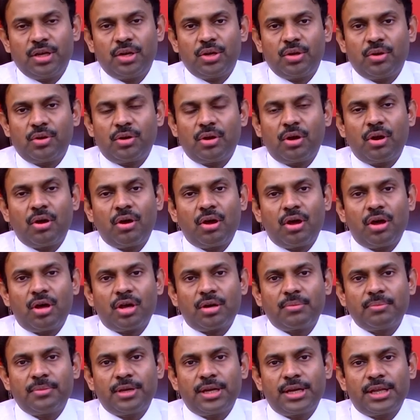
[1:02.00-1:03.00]
Now,
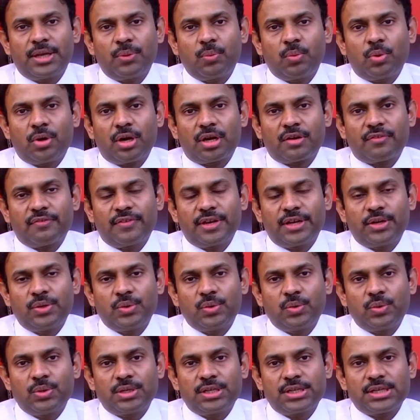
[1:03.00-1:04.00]
normally what we
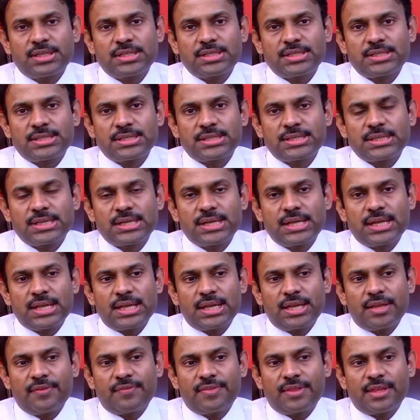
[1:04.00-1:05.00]
do is,
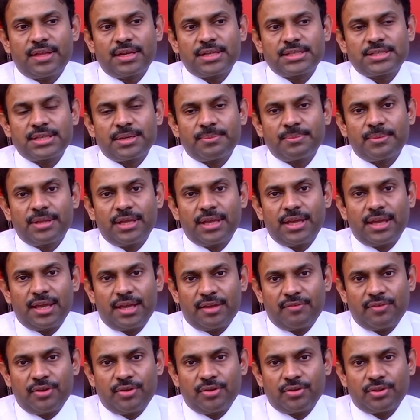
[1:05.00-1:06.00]
if there is something
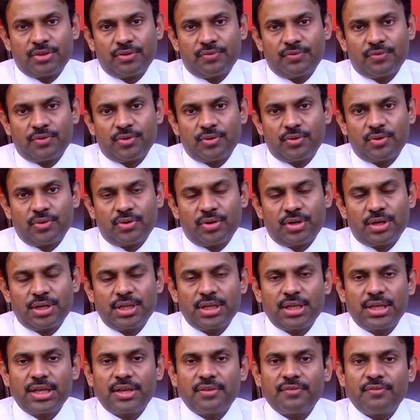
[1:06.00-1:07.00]
heavy on the floor,
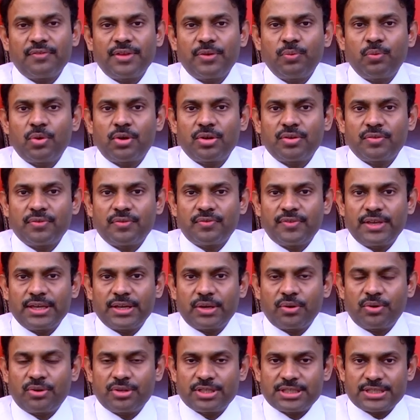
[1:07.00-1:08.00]
we
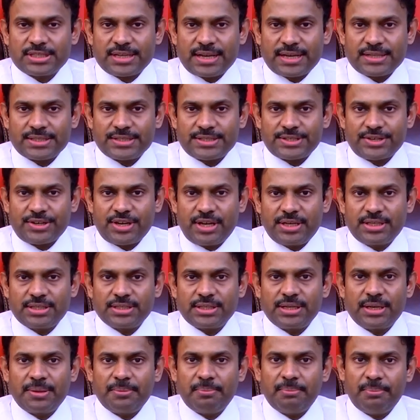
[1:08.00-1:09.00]
are going to stand straight,
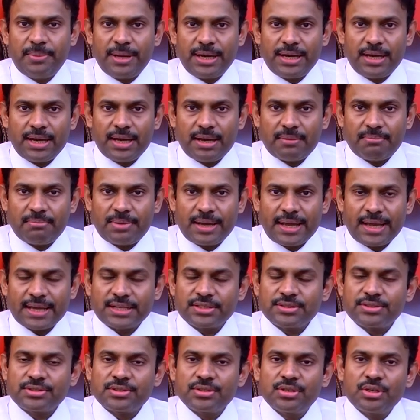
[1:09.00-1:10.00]
bend our
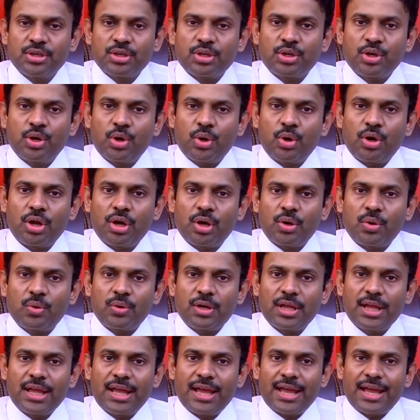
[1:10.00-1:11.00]
backs, go
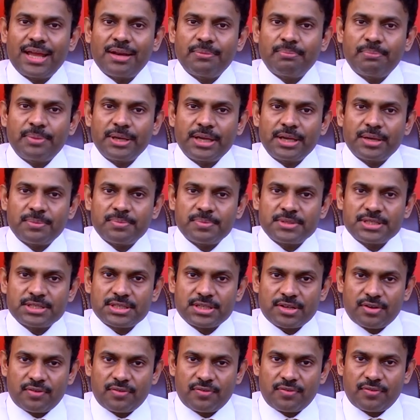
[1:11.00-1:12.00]
down and pick up
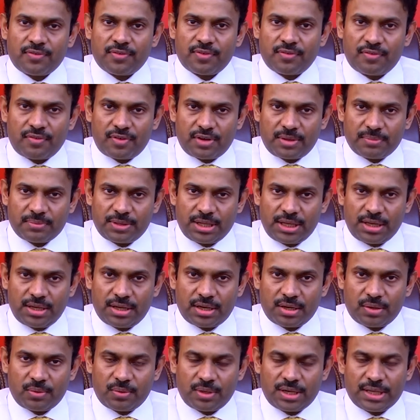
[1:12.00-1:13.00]
stuff from the
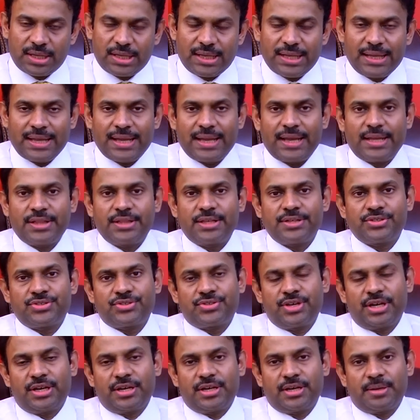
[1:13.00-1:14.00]
ground and then
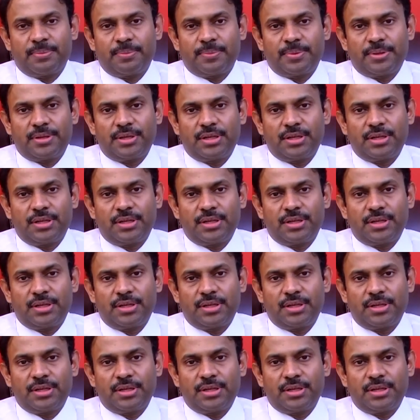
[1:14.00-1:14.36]
straighten up.